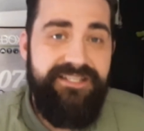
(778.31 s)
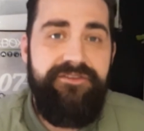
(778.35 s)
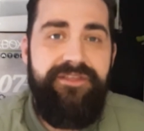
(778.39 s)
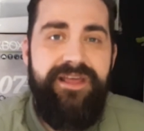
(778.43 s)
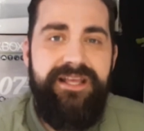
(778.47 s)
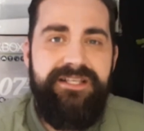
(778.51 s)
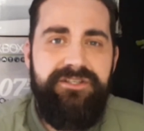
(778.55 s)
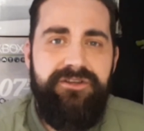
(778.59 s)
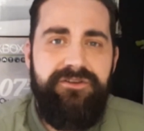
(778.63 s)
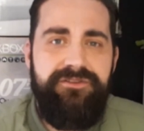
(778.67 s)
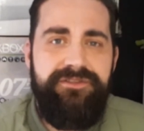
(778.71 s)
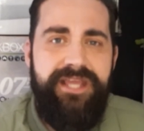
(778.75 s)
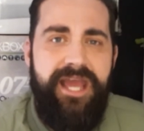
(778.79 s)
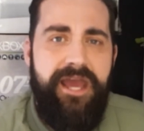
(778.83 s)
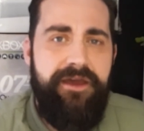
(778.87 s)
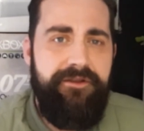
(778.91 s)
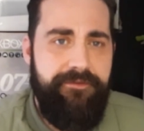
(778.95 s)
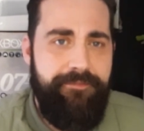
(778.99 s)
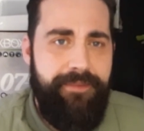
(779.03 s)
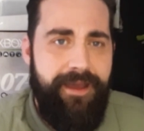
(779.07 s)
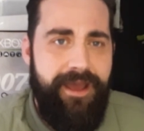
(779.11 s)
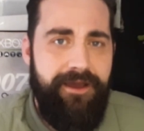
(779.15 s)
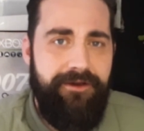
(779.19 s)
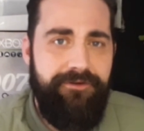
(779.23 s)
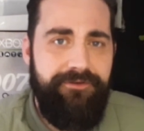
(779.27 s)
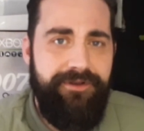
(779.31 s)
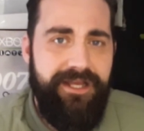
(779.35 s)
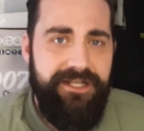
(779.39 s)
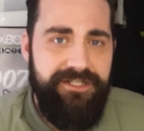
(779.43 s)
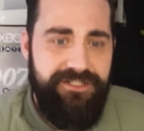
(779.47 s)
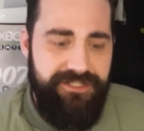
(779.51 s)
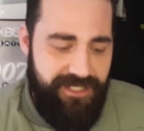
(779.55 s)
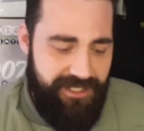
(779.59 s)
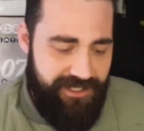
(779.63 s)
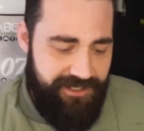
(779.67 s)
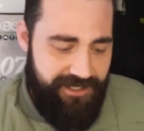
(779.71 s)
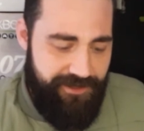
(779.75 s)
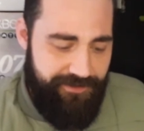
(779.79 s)
So that's gone down £1
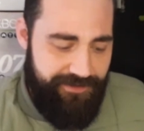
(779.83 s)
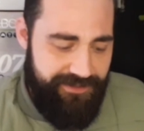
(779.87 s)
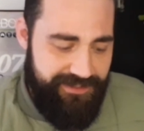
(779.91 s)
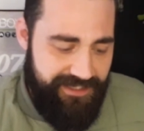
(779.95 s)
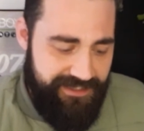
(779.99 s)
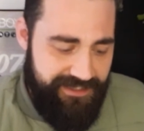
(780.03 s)
actually. I noticed that's